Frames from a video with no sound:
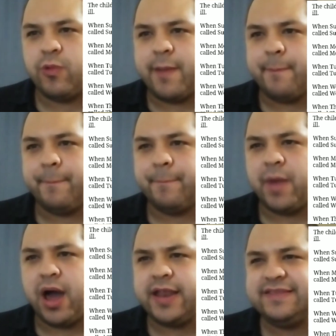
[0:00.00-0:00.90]
When
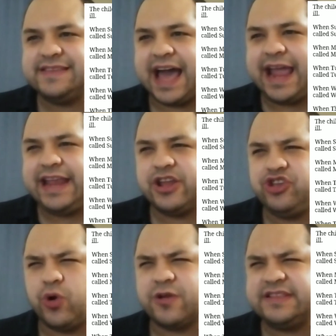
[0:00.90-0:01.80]
Mon died,
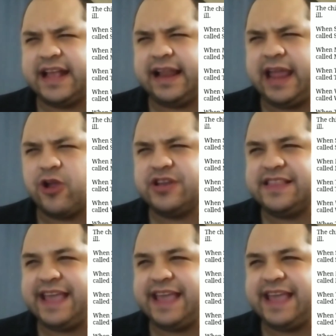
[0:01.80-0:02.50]
York declared the